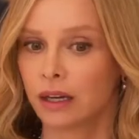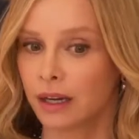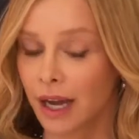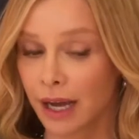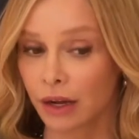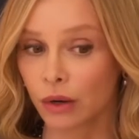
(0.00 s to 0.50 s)

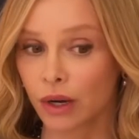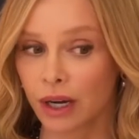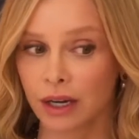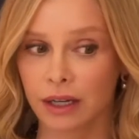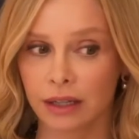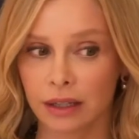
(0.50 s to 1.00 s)
Now
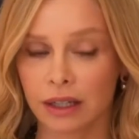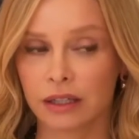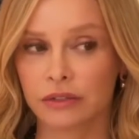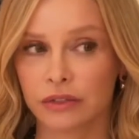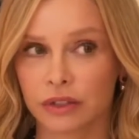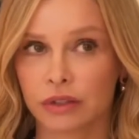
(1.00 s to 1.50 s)
I
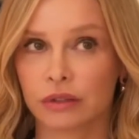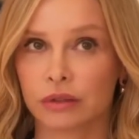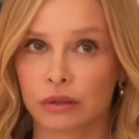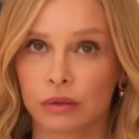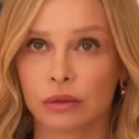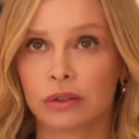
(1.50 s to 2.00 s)
have
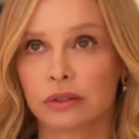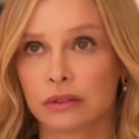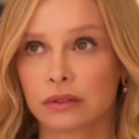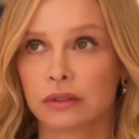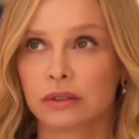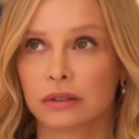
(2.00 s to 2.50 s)
to
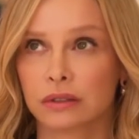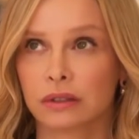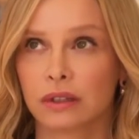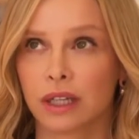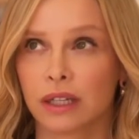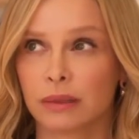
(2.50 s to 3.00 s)

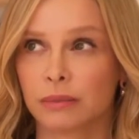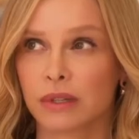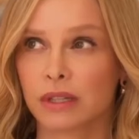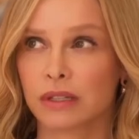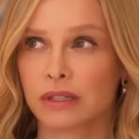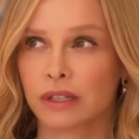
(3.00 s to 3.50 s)

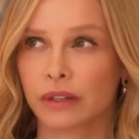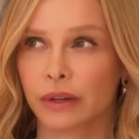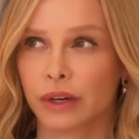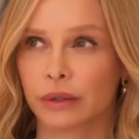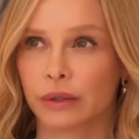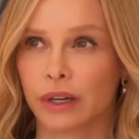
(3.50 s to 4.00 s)
name this
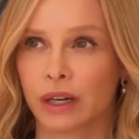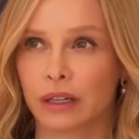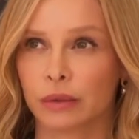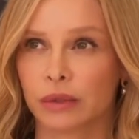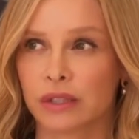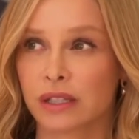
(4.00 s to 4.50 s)
hero.
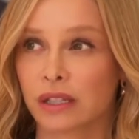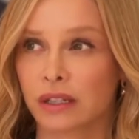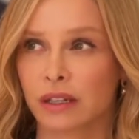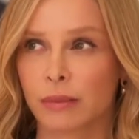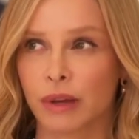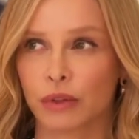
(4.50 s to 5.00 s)
I was
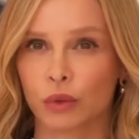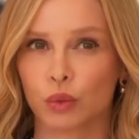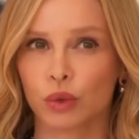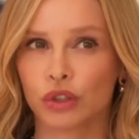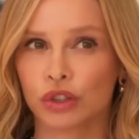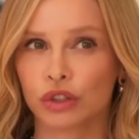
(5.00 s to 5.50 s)
thinking about the
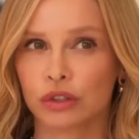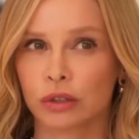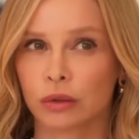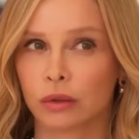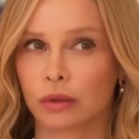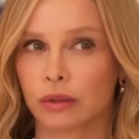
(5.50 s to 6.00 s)
whoosh
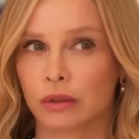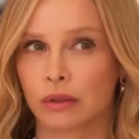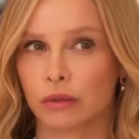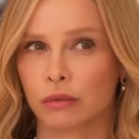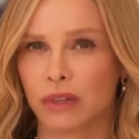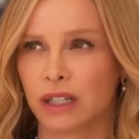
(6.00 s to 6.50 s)
or
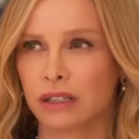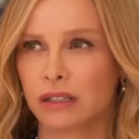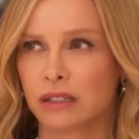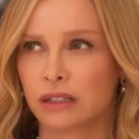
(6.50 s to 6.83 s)
the red